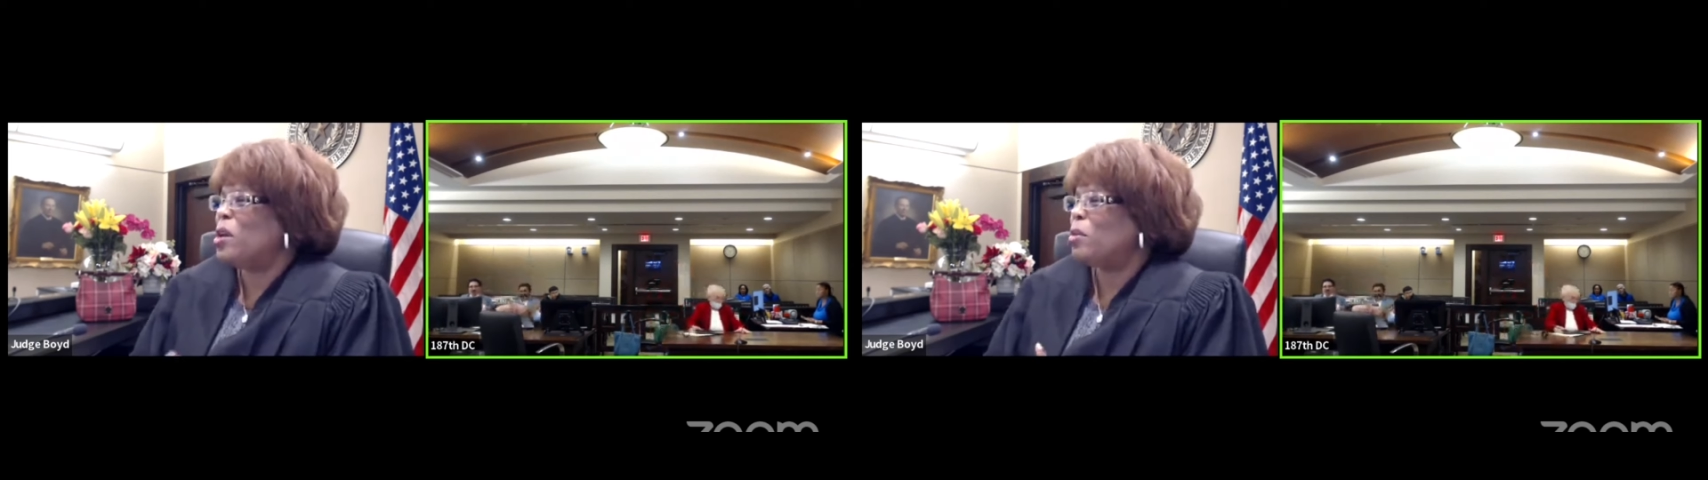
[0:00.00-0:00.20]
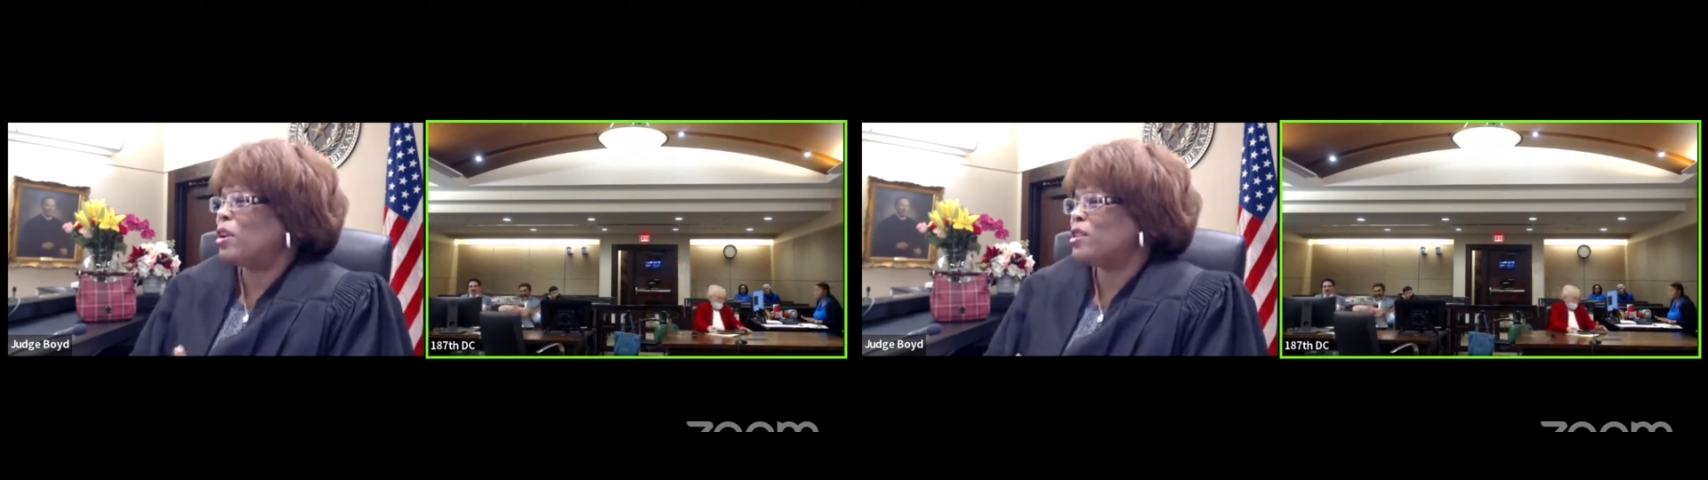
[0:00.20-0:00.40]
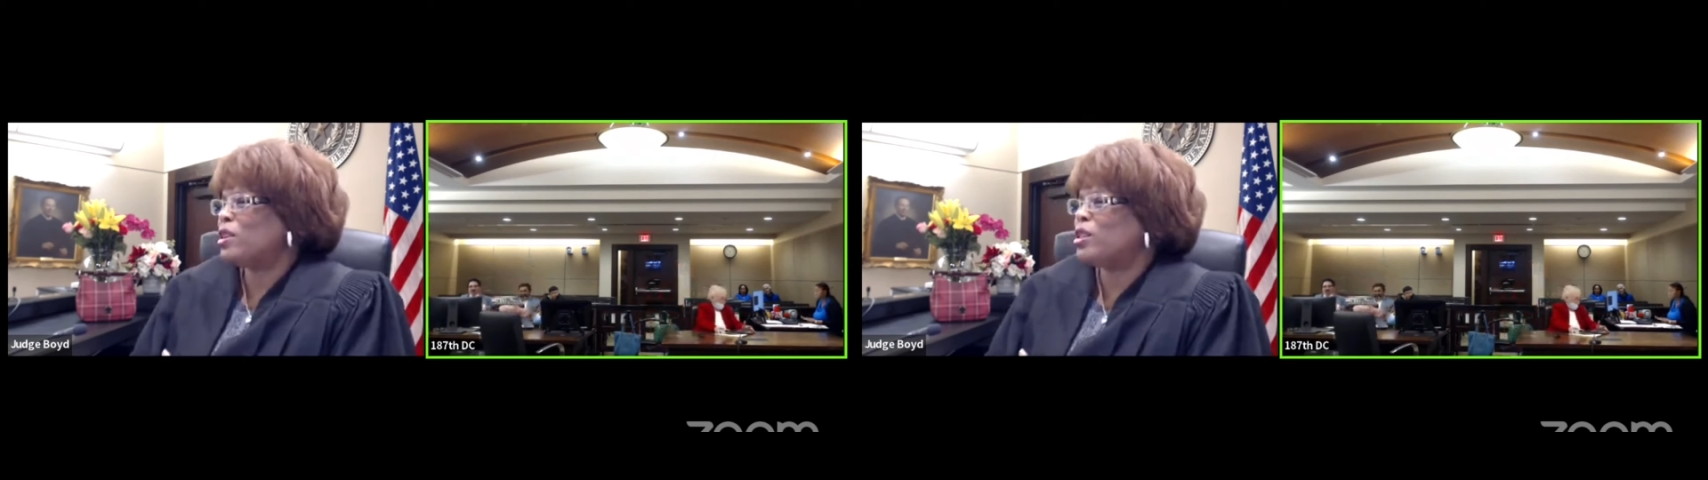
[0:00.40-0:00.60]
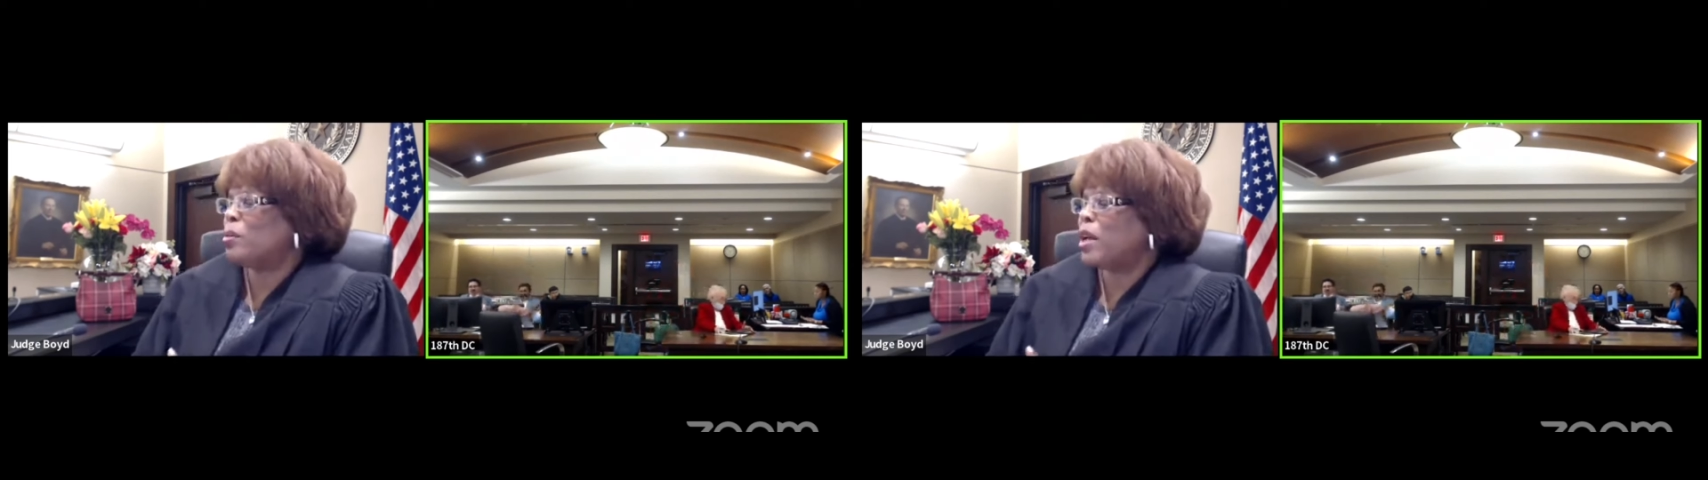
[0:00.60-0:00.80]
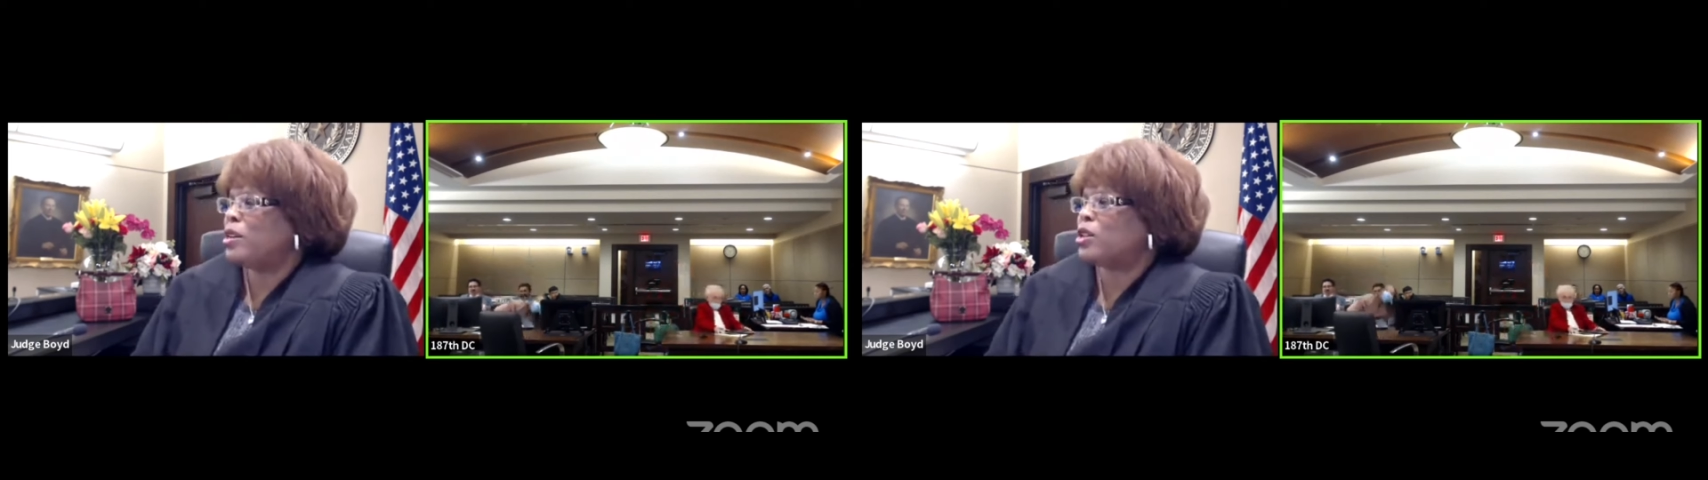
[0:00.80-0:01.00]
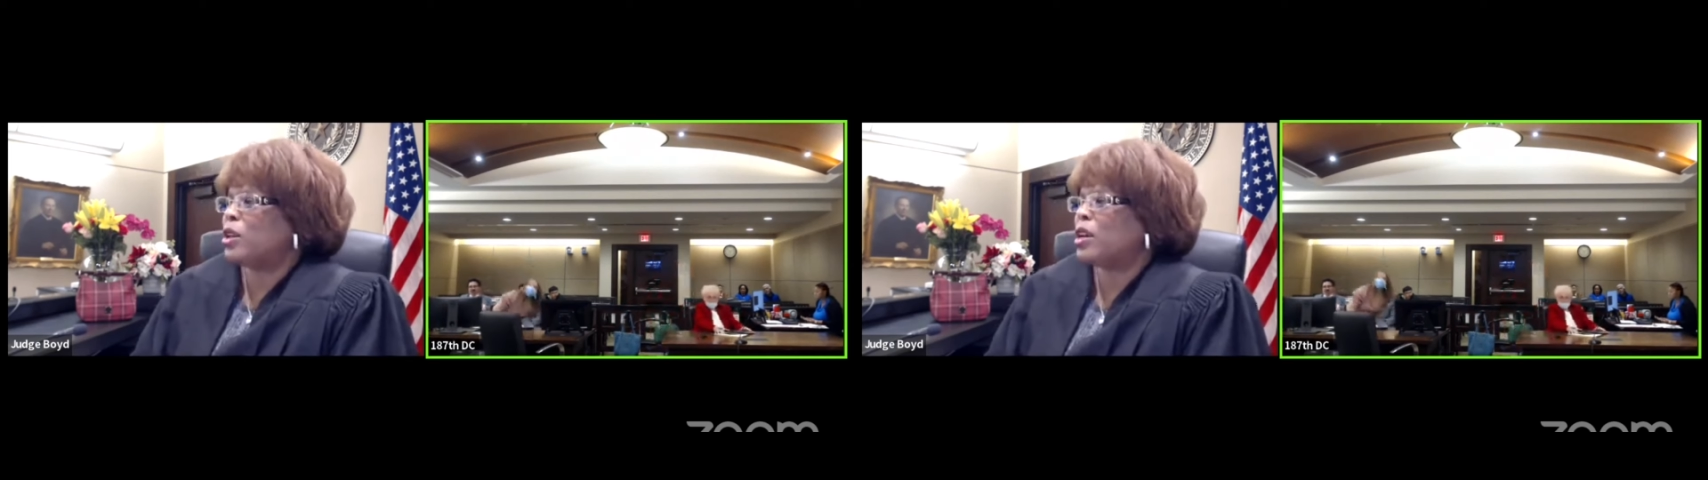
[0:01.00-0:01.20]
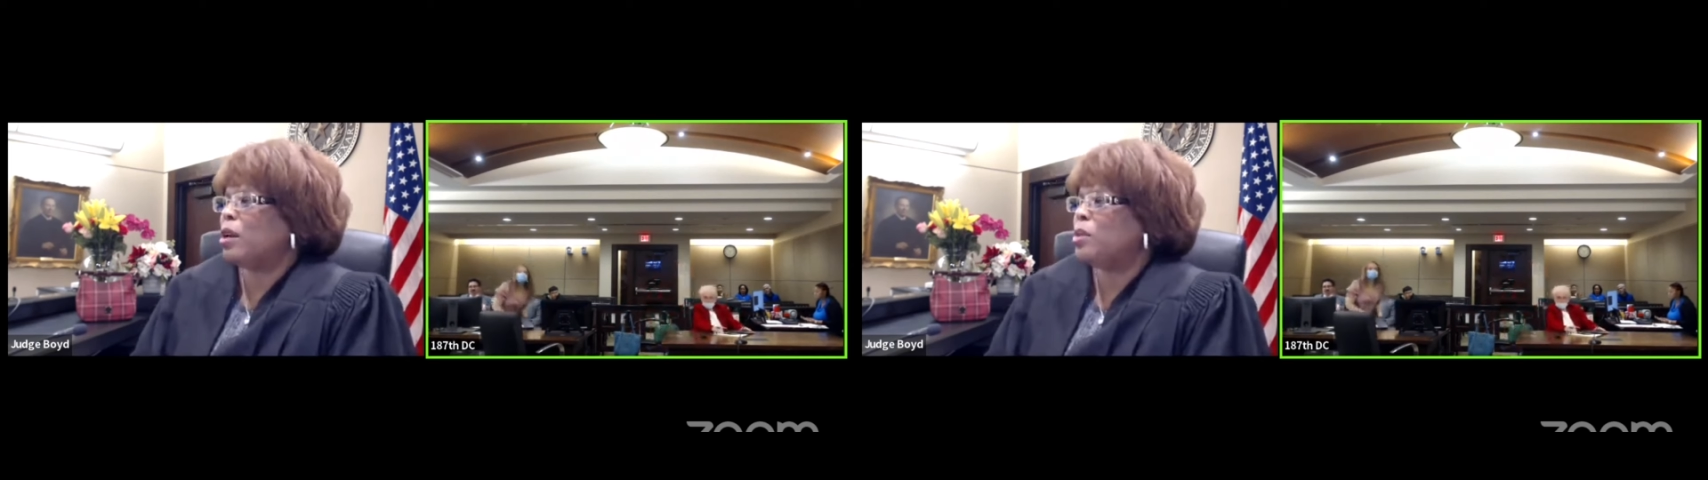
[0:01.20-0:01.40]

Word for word: Because there's somebody who's going to